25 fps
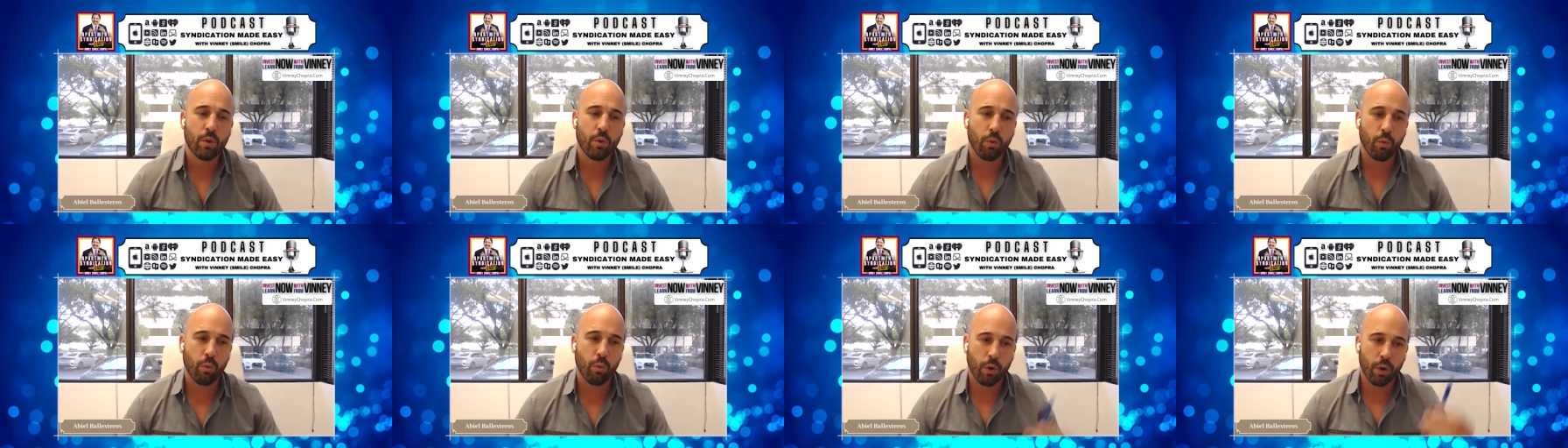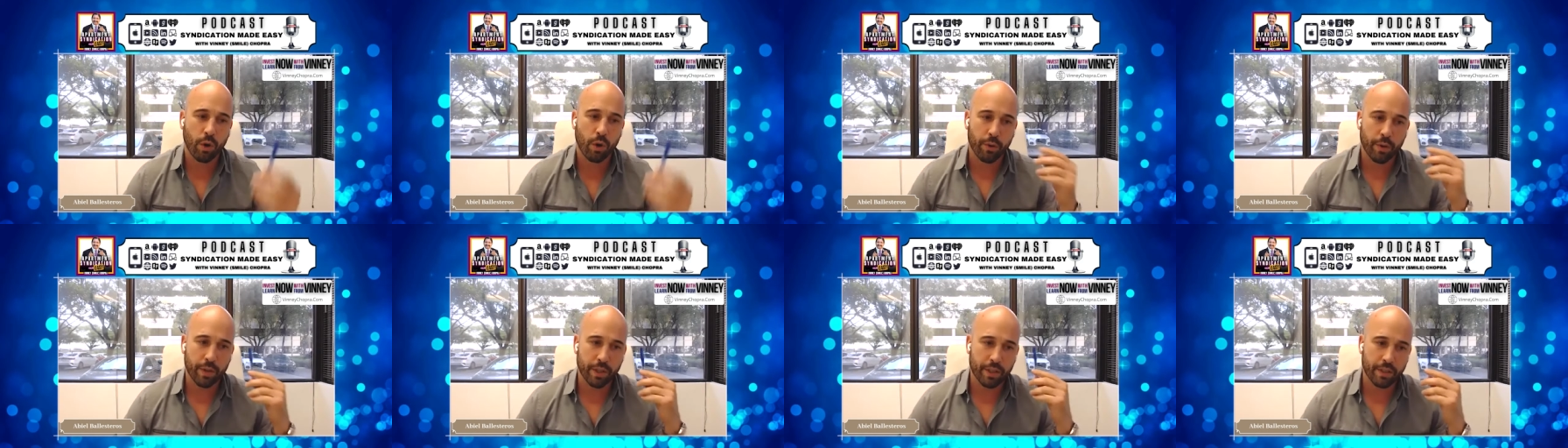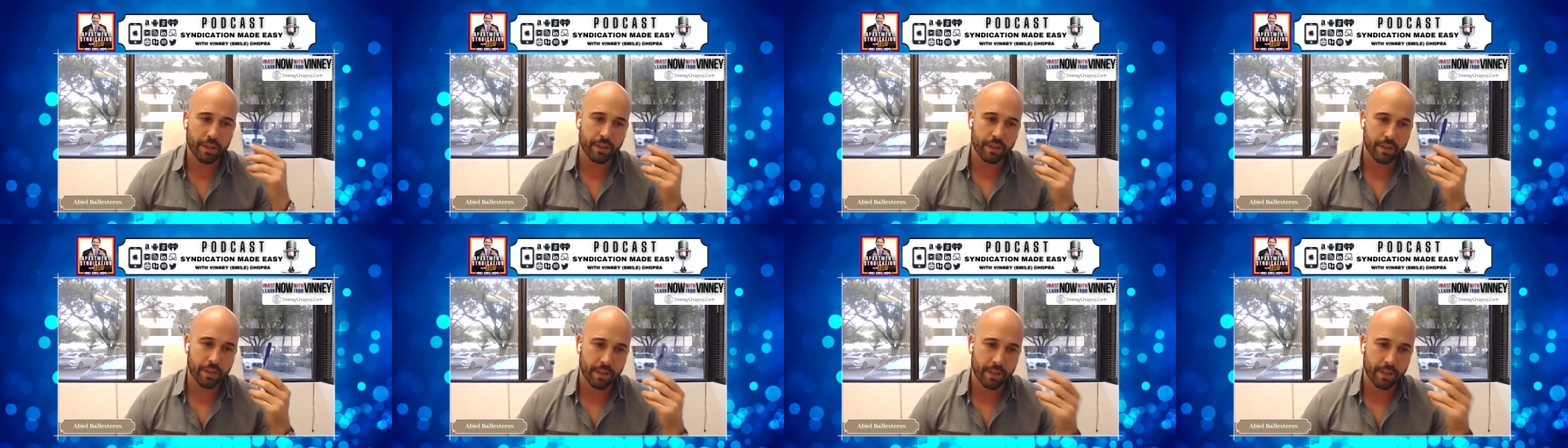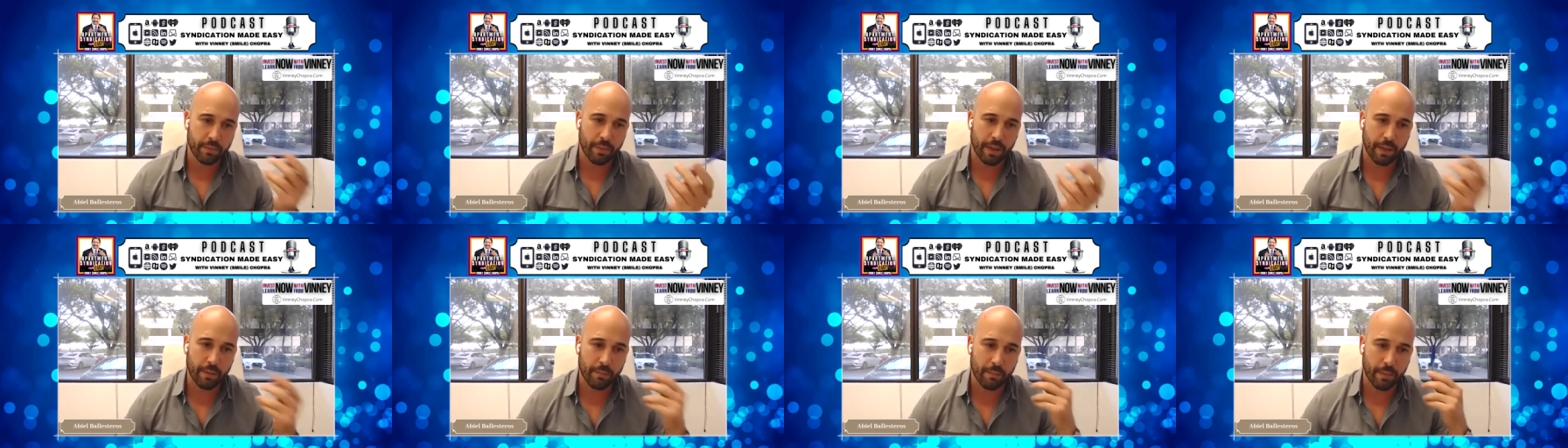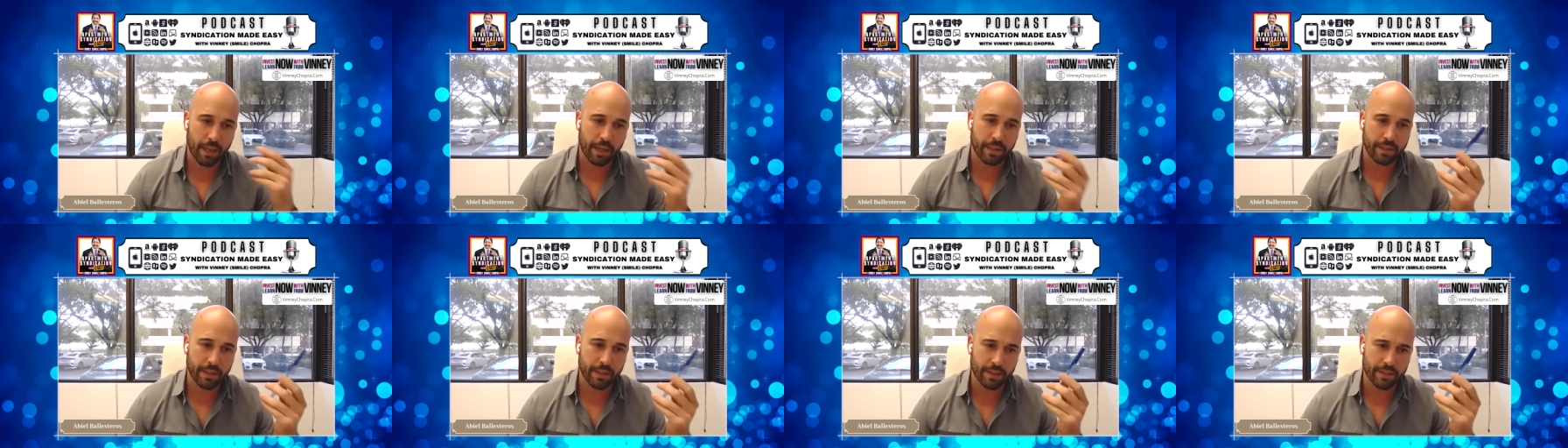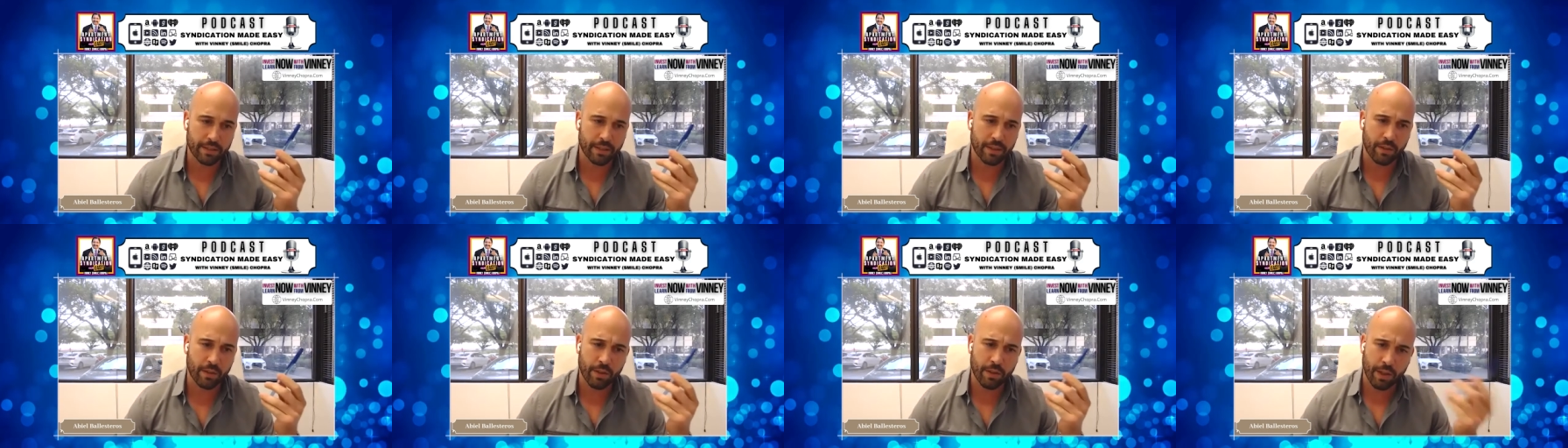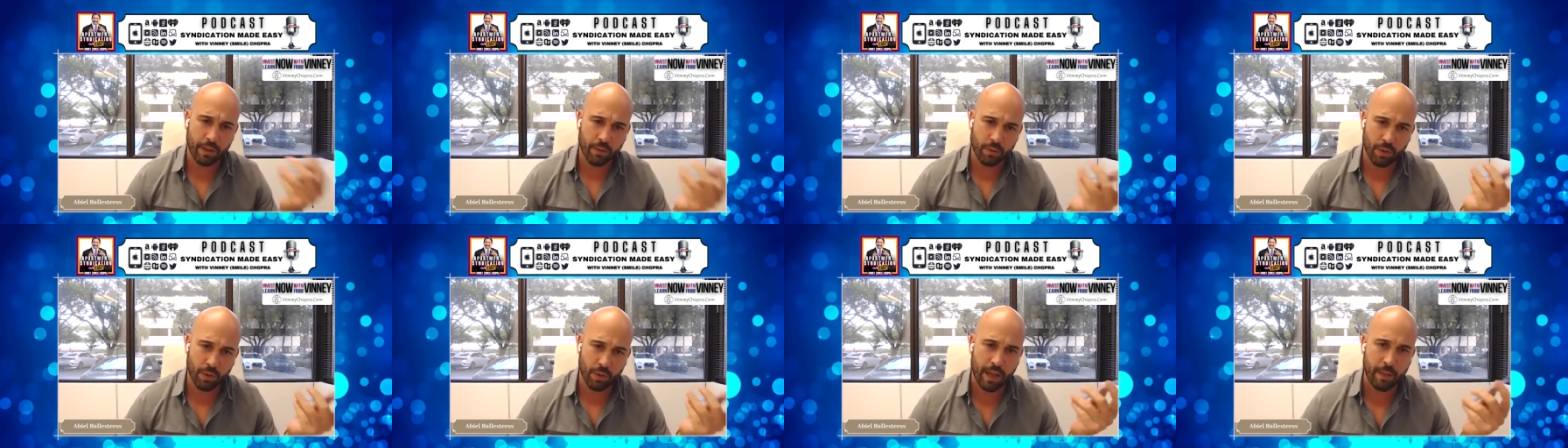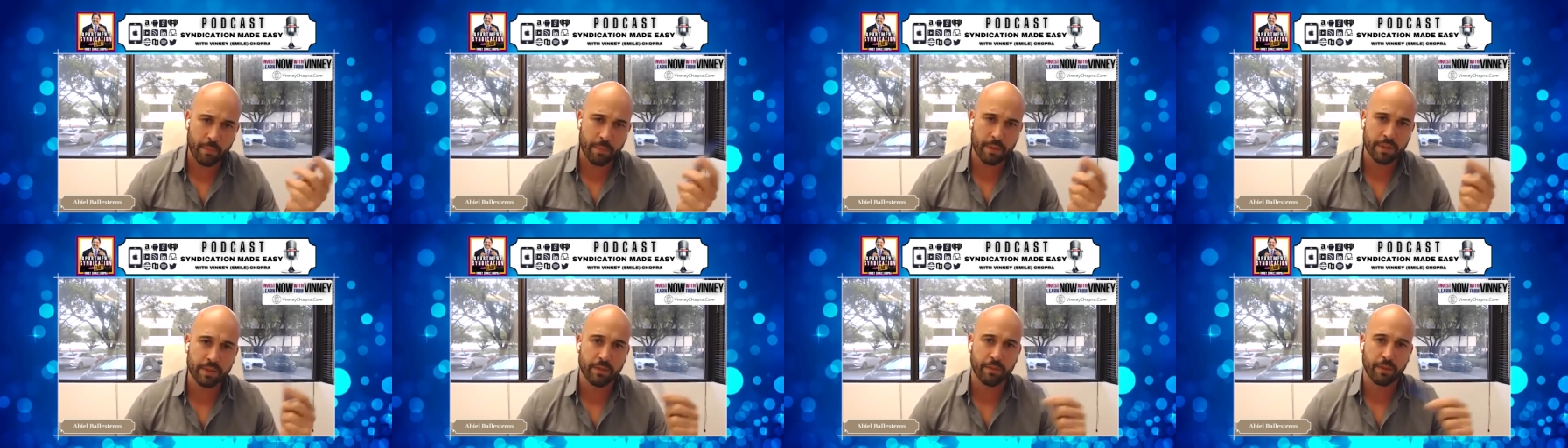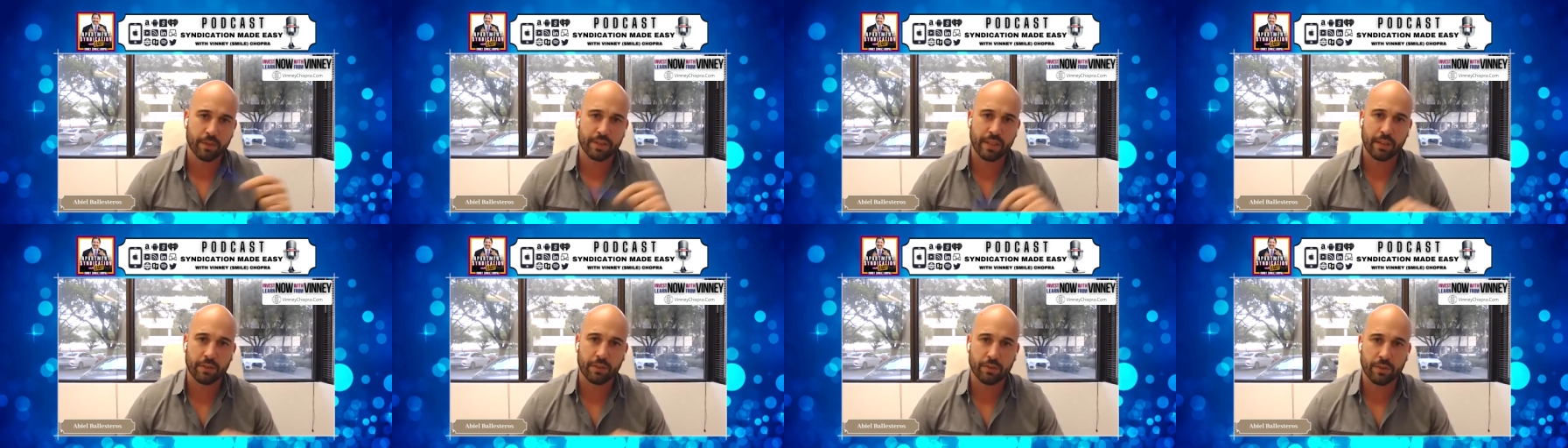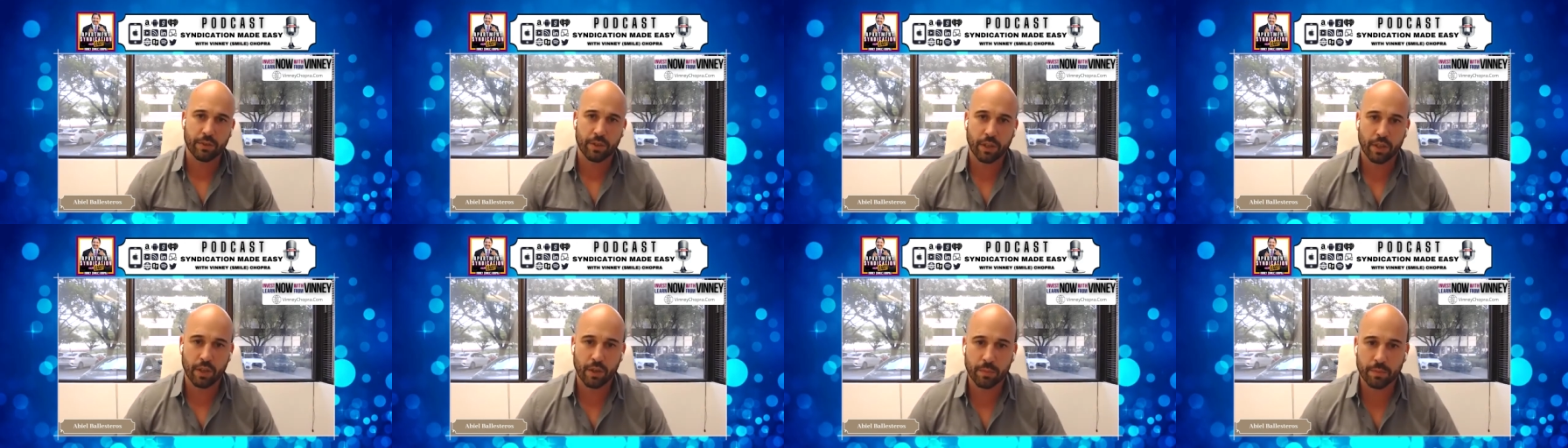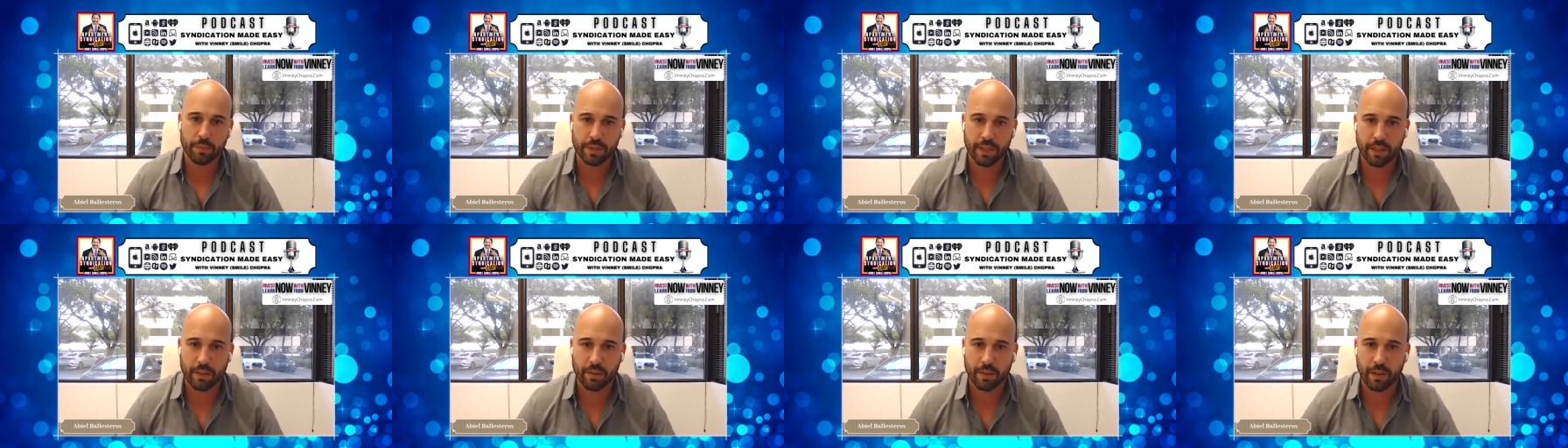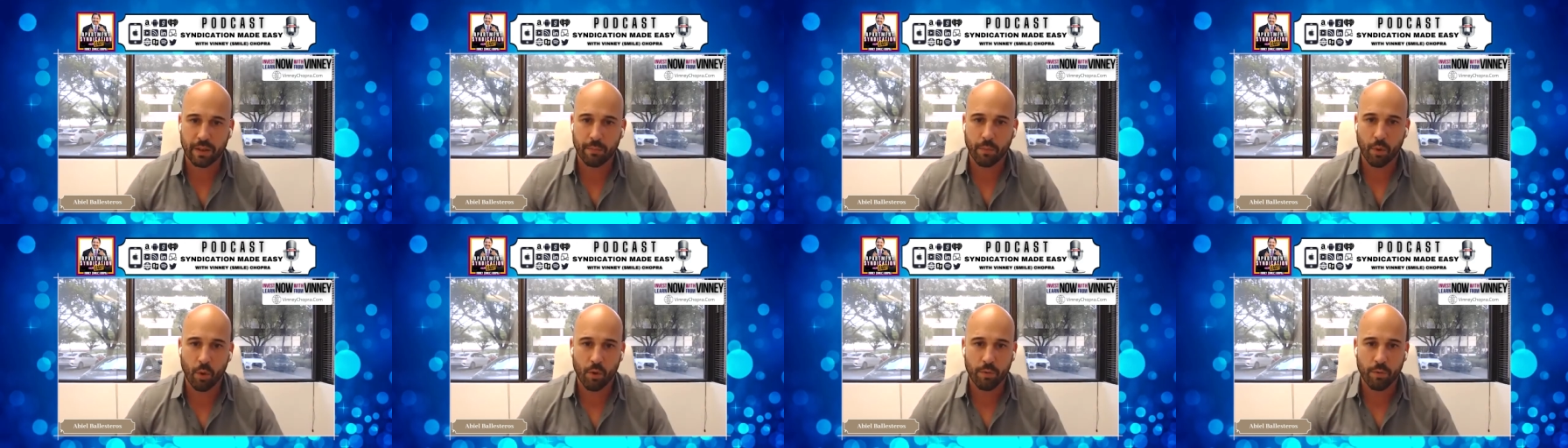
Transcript: worried in my mind as okay, what happens if a downturn comes out?